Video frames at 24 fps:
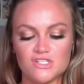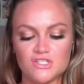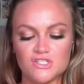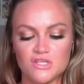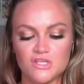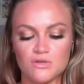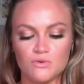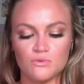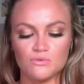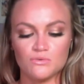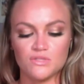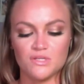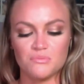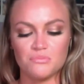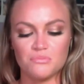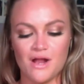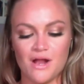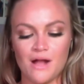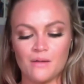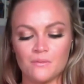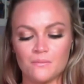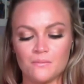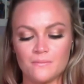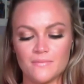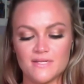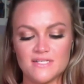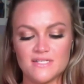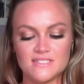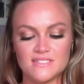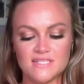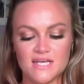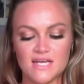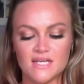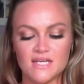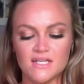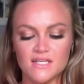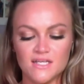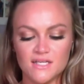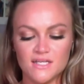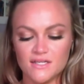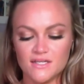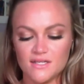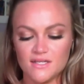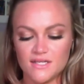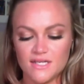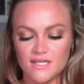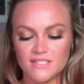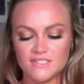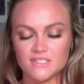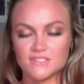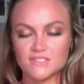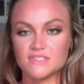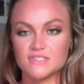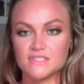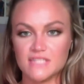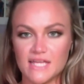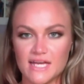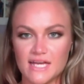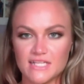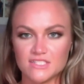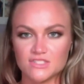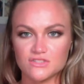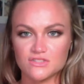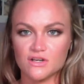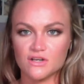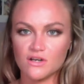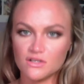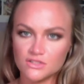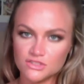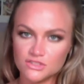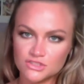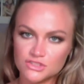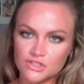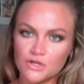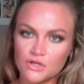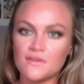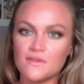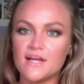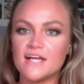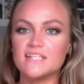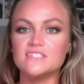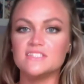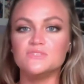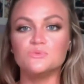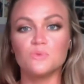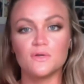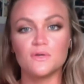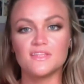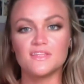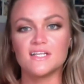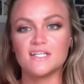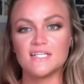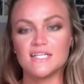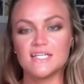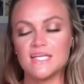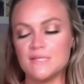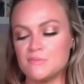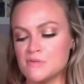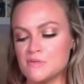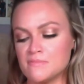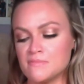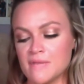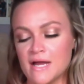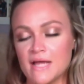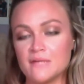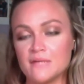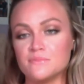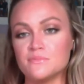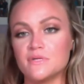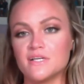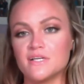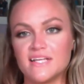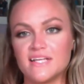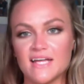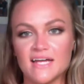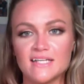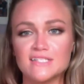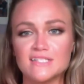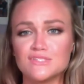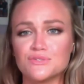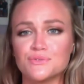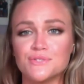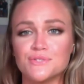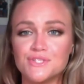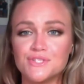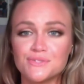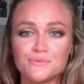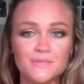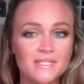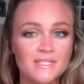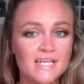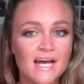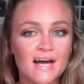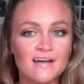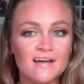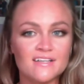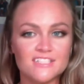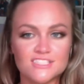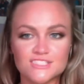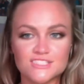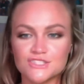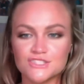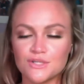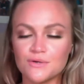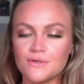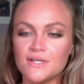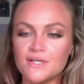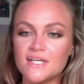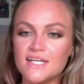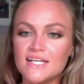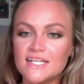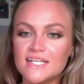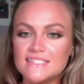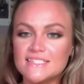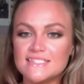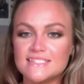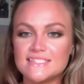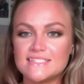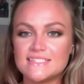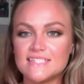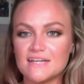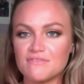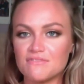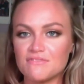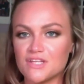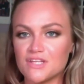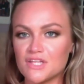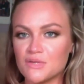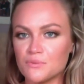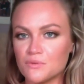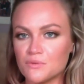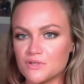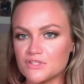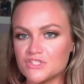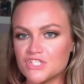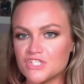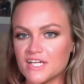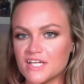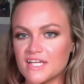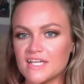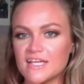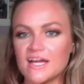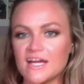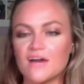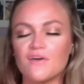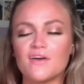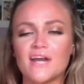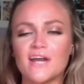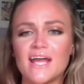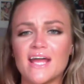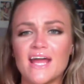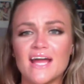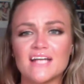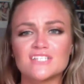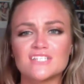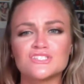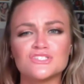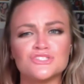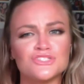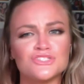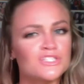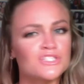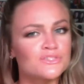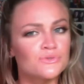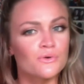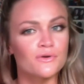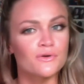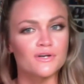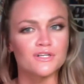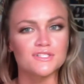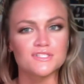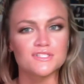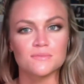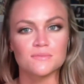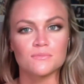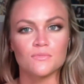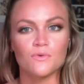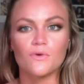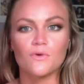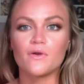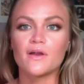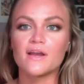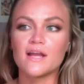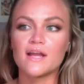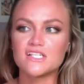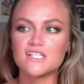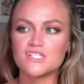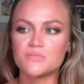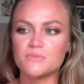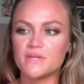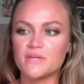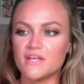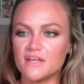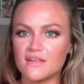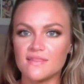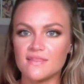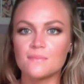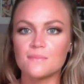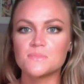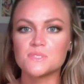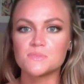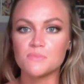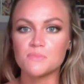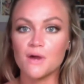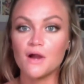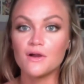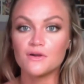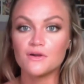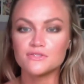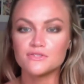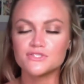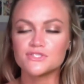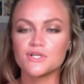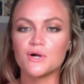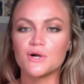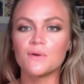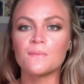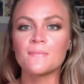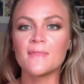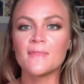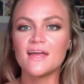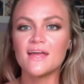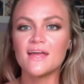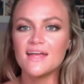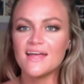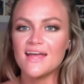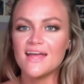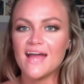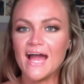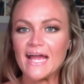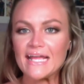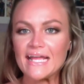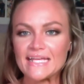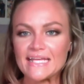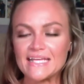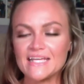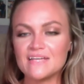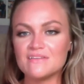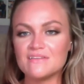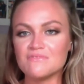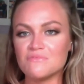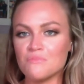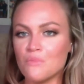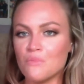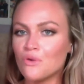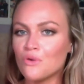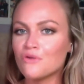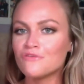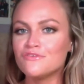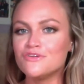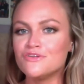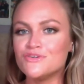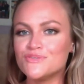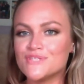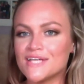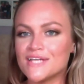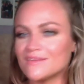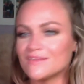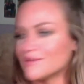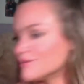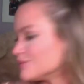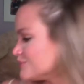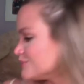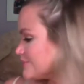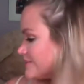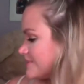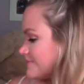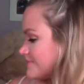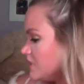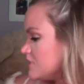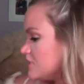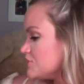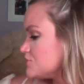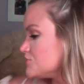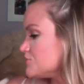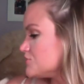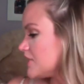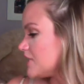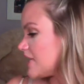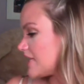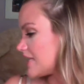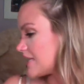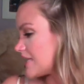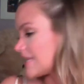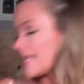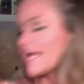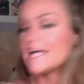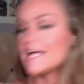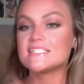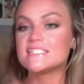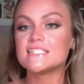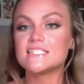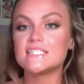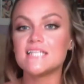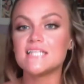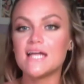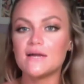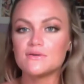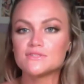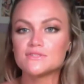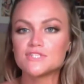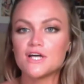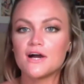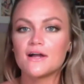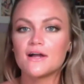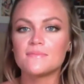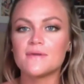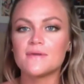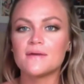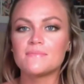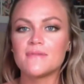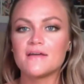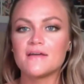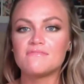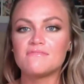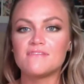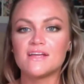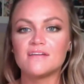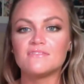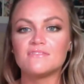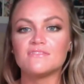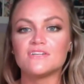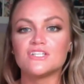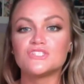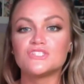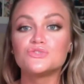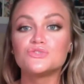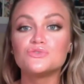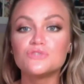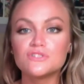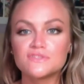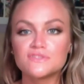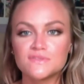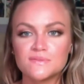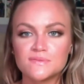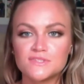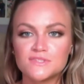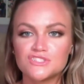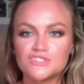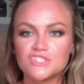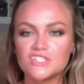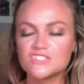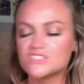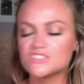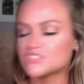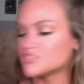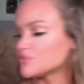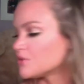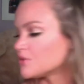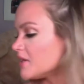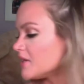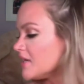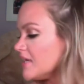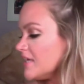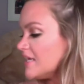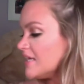The only problem is that it doesn't last long, so that is one thing to keep in mind. But again, it's only $3, so it's definitely worth checking out. And I actually just ordered some more, and I should be getting them tomorrow, so I can give more reviews on those. So then lastly, I will talk about my favorite tools from the drugstore.